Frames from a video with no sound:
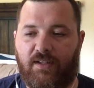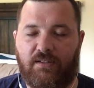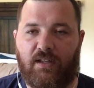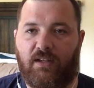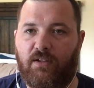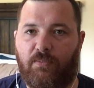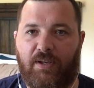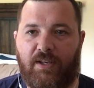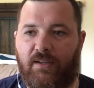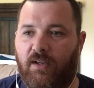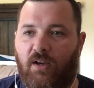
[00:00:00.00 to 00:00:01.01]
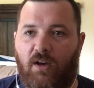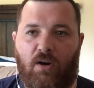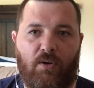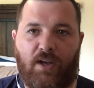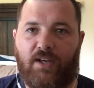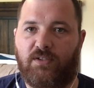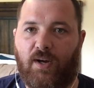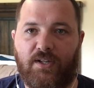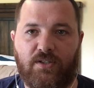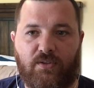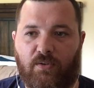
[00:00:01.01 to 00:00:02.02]
It could be, okay, so I
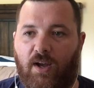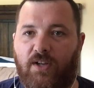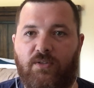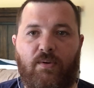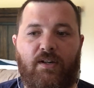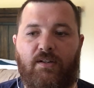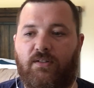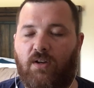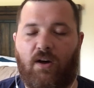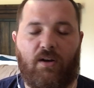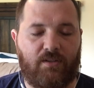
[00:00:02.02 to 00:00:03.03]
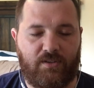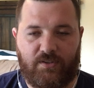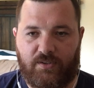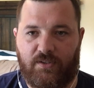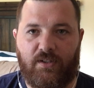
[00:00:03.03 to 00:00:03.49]
just graduated college